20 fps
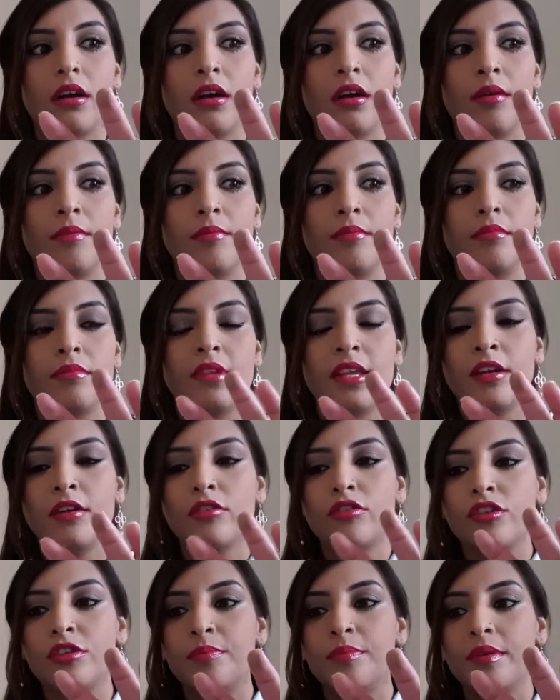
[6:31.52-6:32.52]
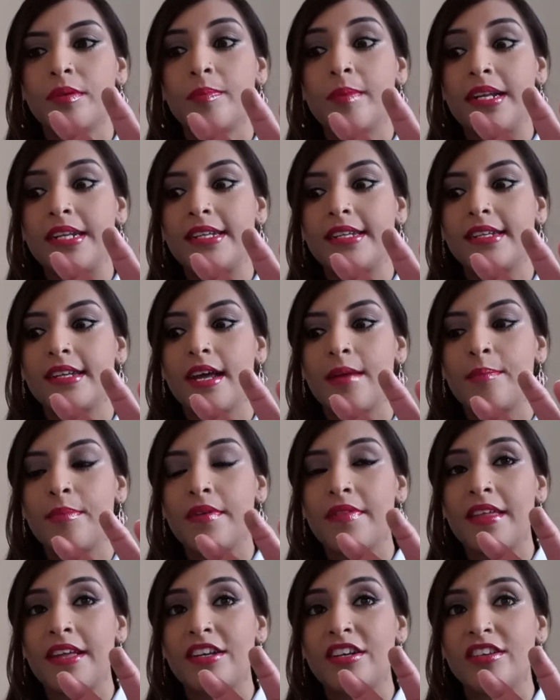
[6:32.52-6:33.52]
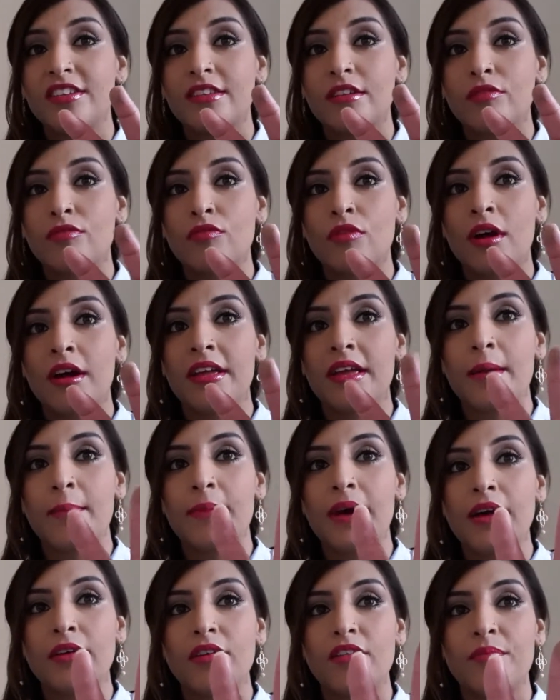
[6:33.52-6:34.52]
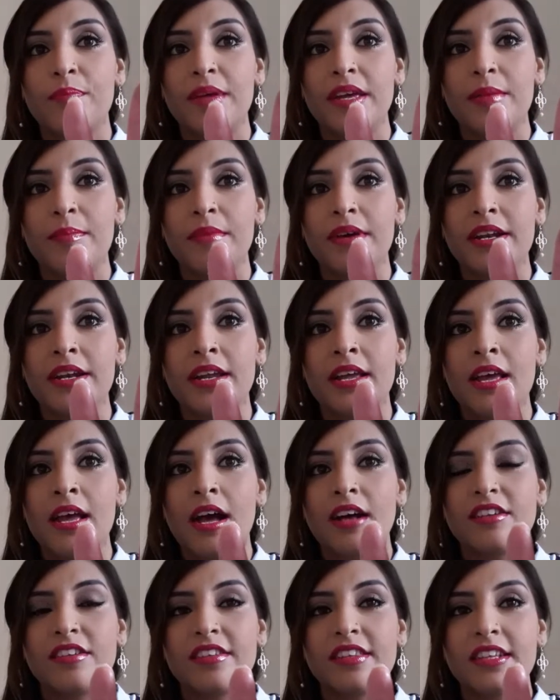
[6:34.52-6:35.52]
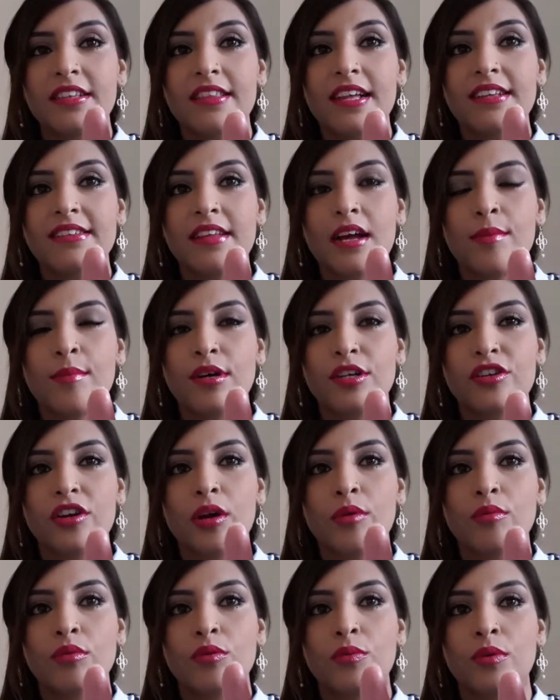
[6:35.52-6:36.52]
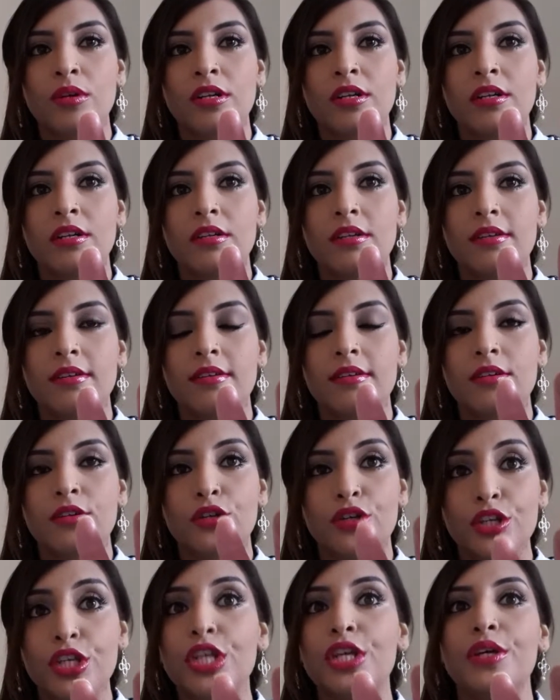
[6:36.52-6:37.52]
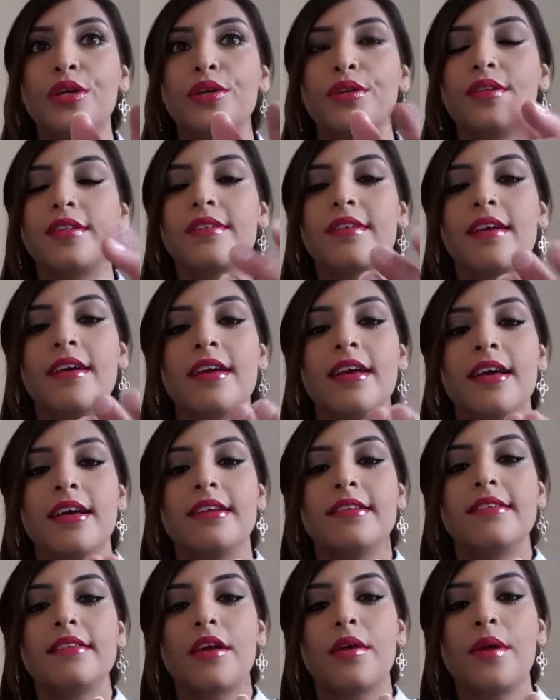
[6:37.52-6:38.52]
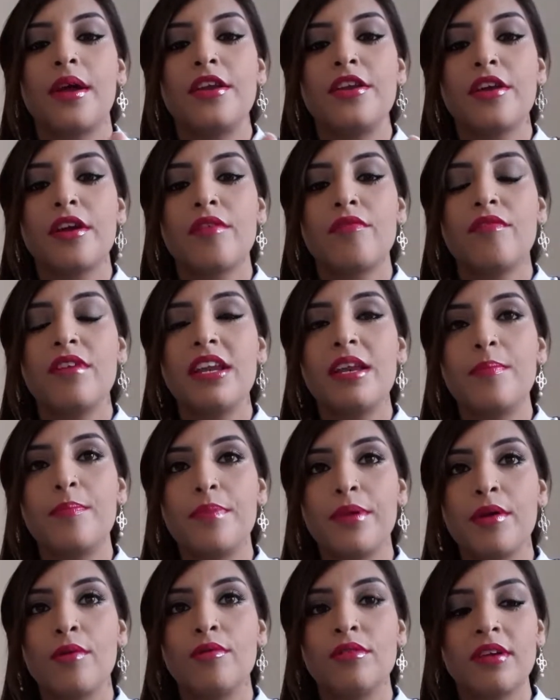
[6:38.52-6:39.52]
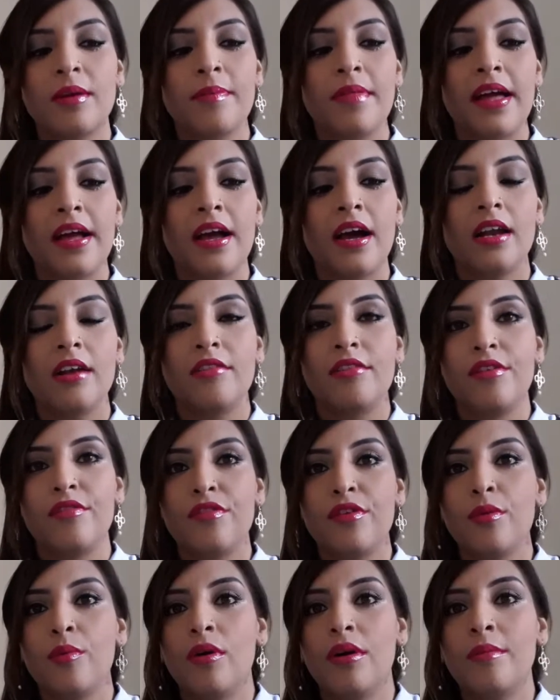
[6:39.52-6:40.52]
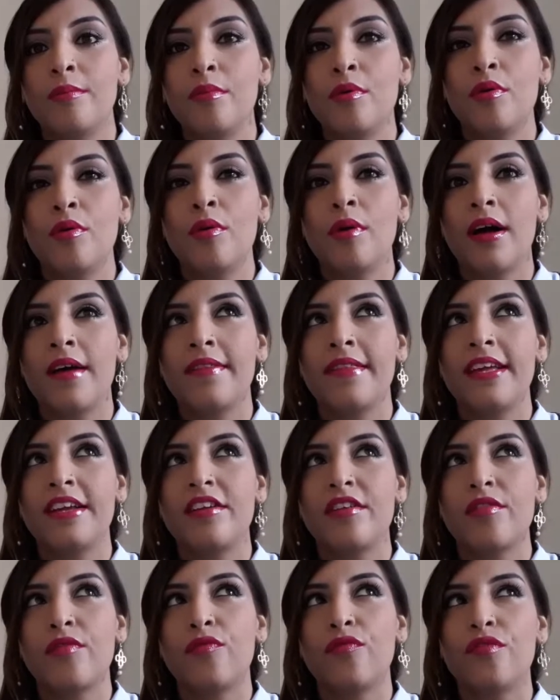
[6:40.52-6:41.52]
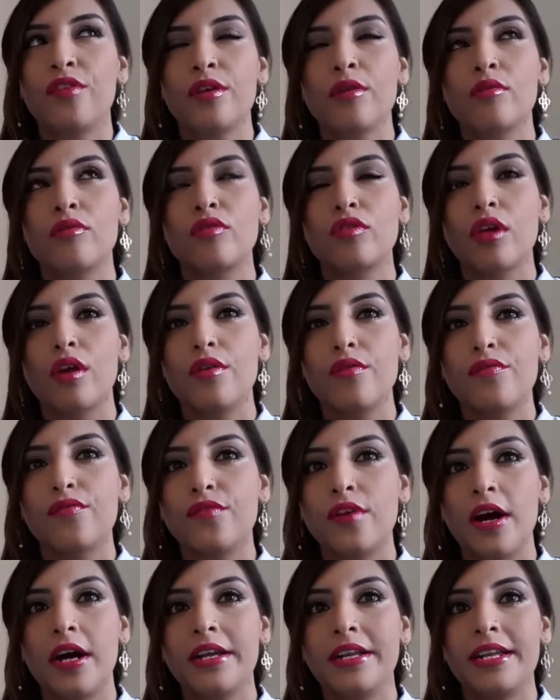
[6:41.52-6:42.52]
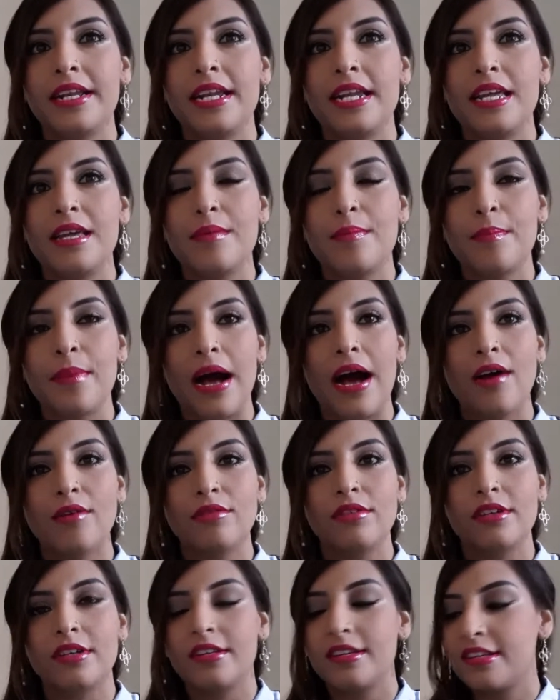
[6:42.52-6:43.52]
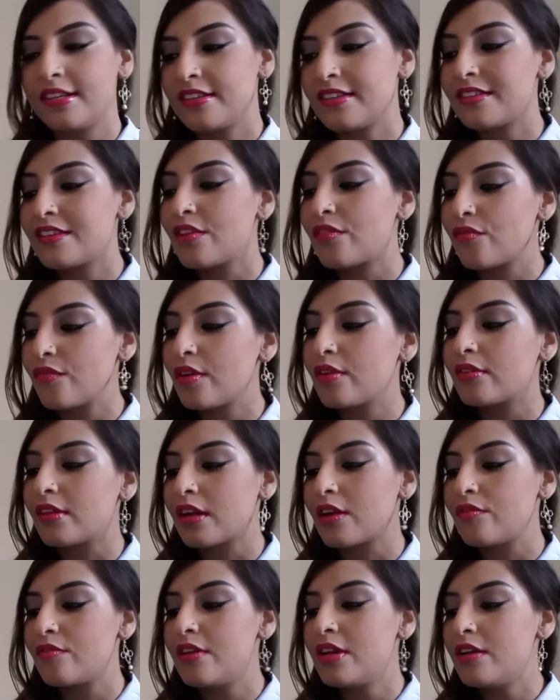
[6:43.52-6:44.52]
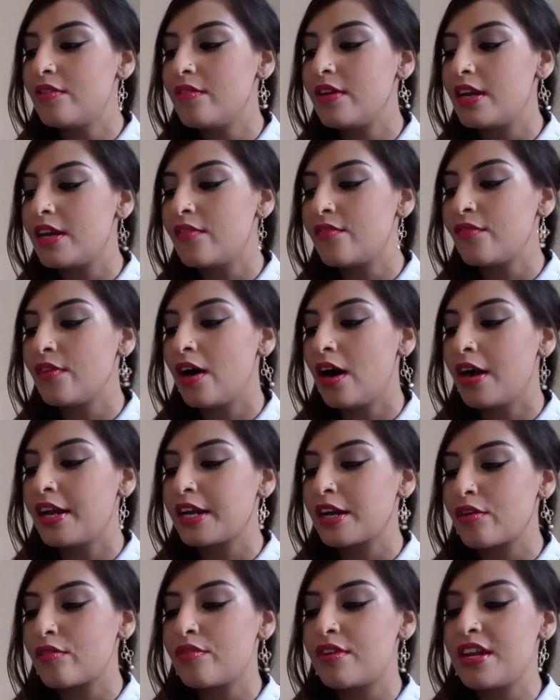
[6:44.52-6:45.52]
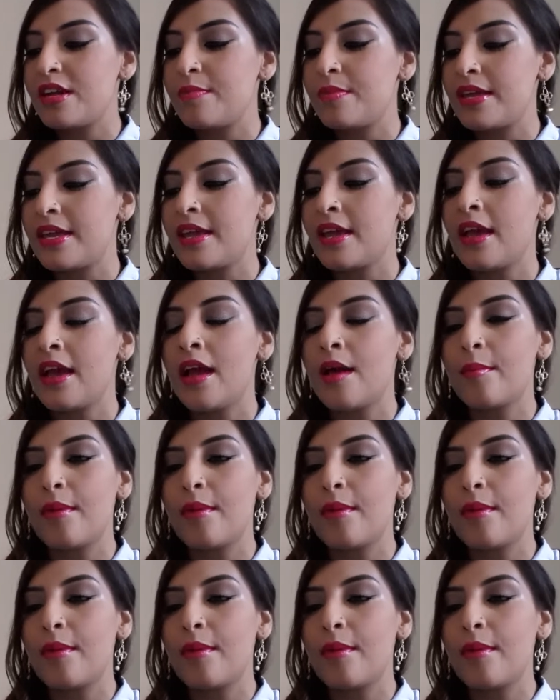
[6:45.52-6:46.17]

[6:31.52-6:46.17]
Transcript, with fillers: um, they're not too pigmented but they're just the right amount of pigment I just think that's how much I would want to use so and you can really build up that color if you want more and they just feel so finely powdered it just feels like a really really fine creamy